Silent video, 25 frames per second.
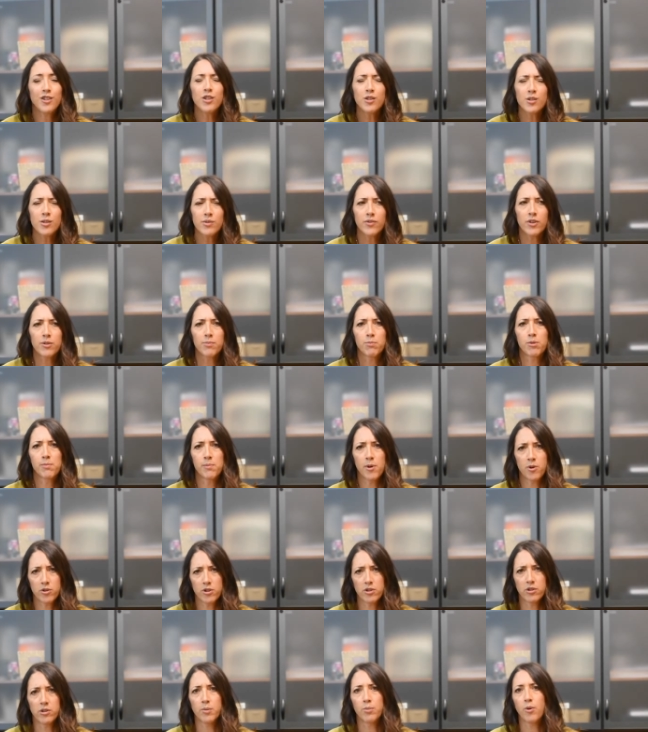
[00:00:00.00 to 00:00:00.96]
useful
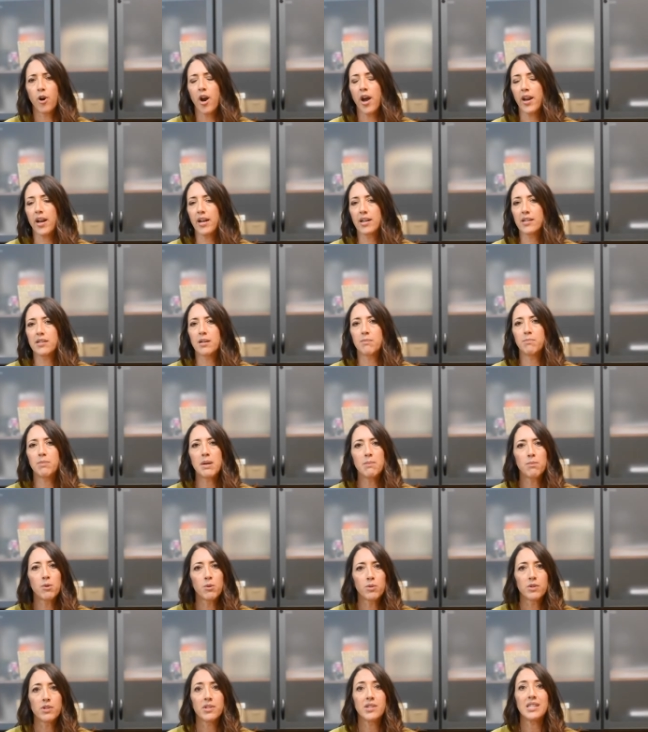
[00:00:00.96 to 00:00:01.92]
promotional products that
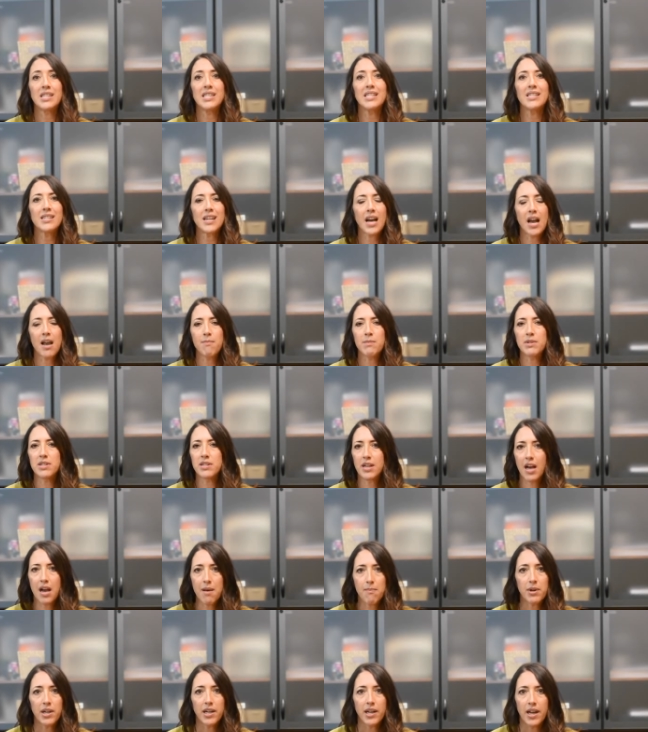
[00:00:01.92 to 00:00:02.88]
people will see time and
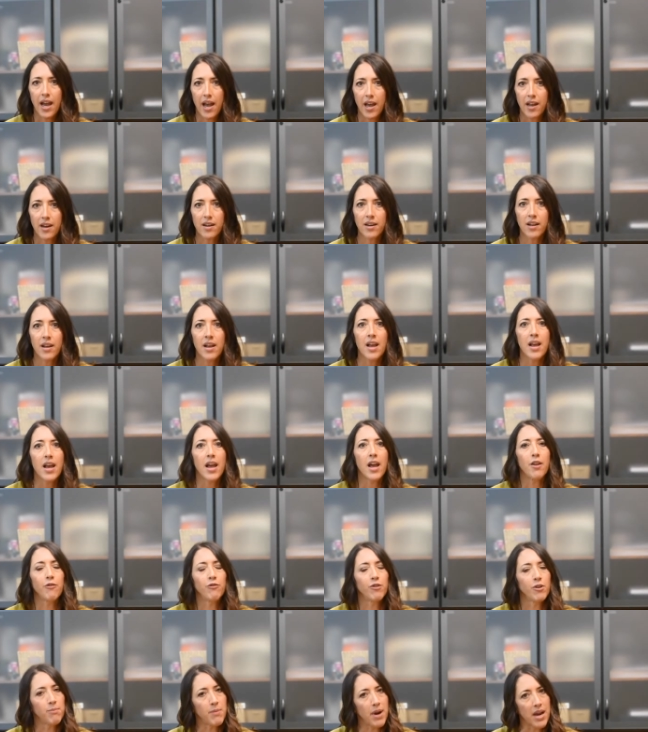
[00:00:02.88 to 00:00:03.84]
time again
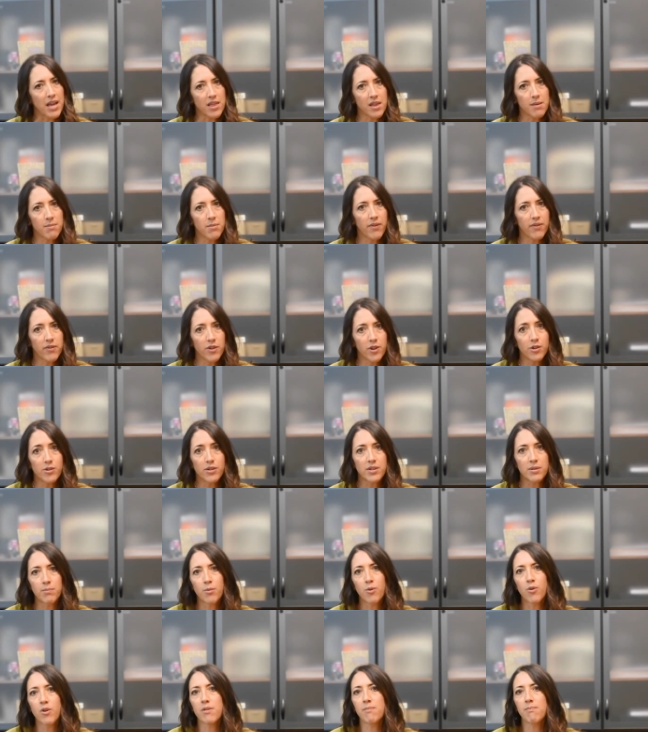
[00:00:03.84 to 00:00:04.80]
and remind them of those
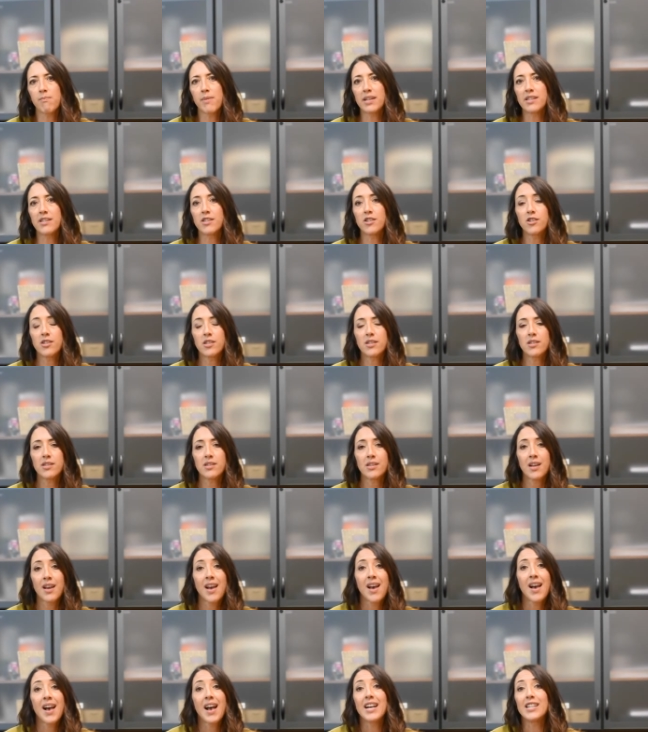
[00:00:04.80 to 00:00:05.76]
important messages,
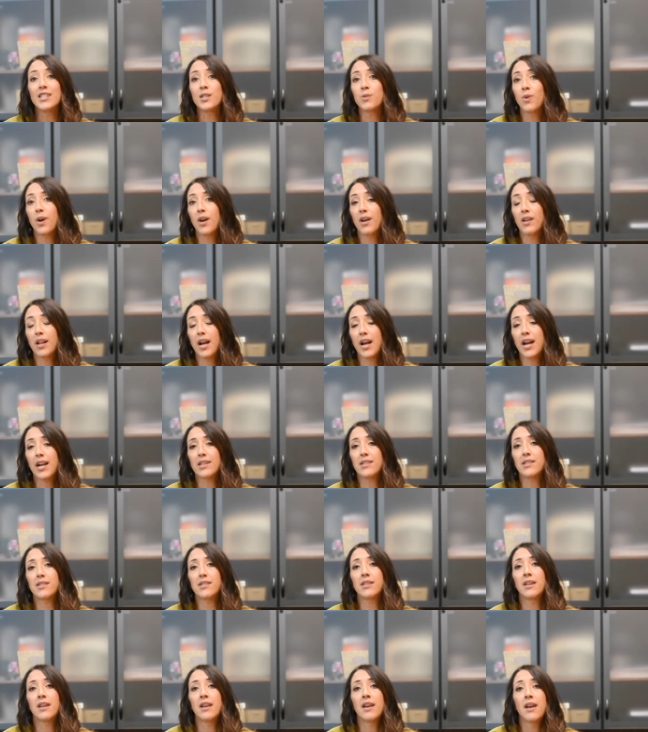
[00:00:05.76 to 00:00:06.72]
as well
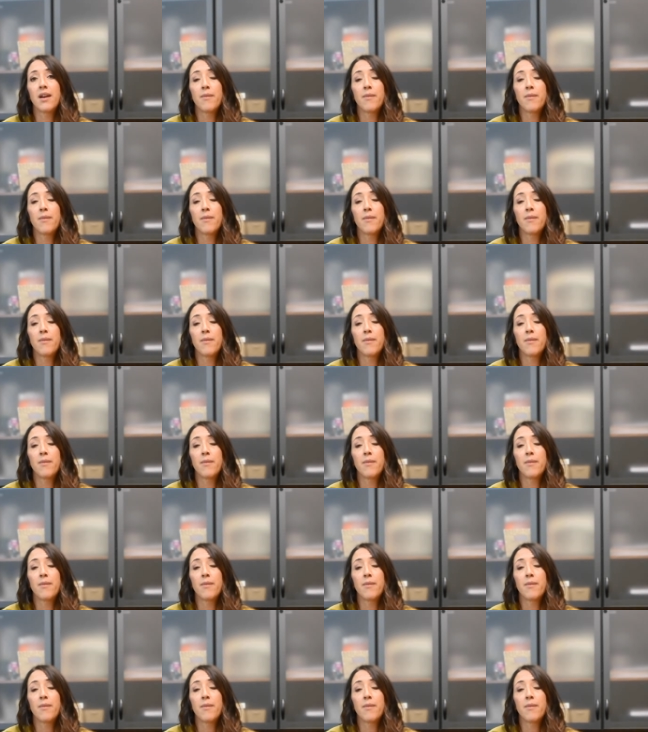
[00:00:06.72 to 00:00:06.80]
as